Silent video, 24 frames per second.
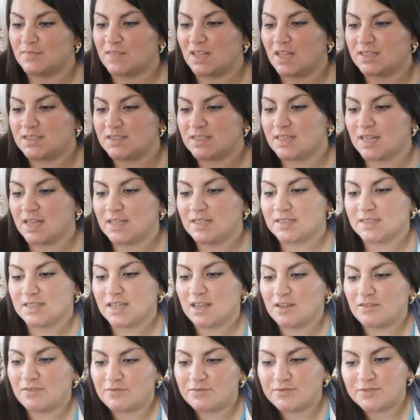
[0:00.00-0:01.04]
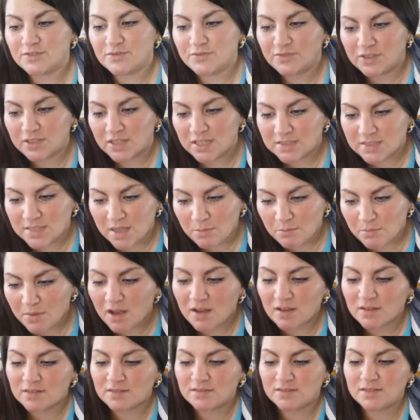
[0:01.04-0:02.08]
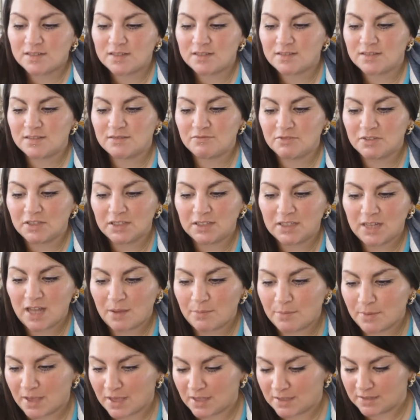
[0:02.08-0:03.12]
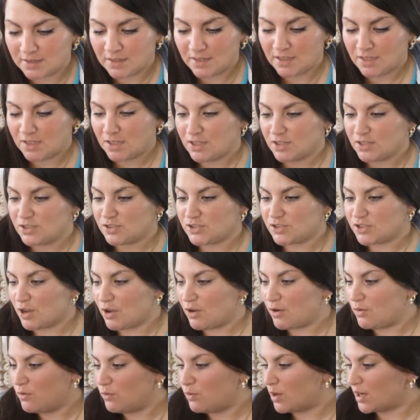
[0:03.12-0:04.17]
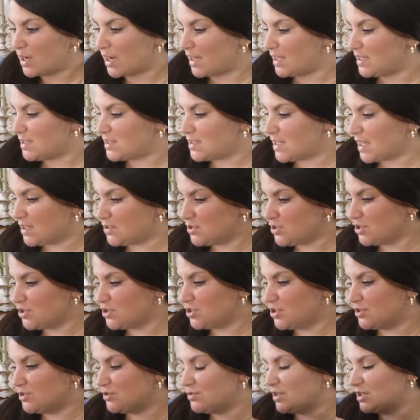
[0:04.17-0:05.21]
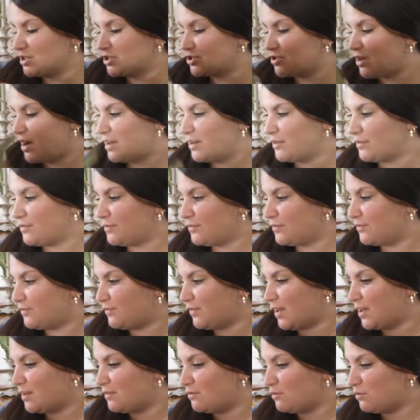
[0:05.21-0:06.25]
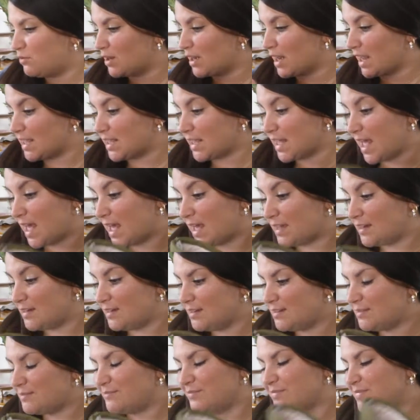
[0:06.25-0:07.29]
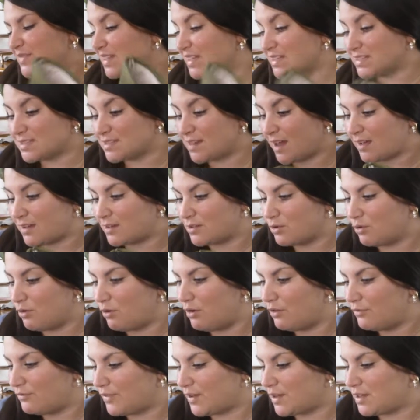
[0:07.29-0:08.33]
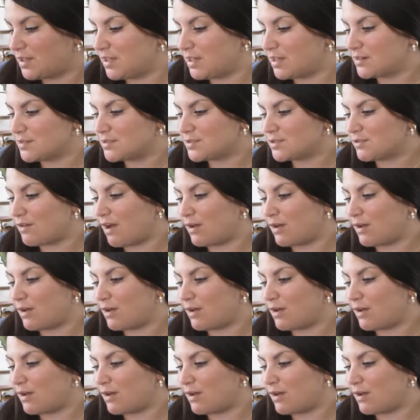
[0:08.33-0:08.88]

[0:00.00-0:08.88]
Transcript: it's a nice gift for like $10. It's really not bad. So what I intend to do is try to fit what I can. It's not going to all fit in here, so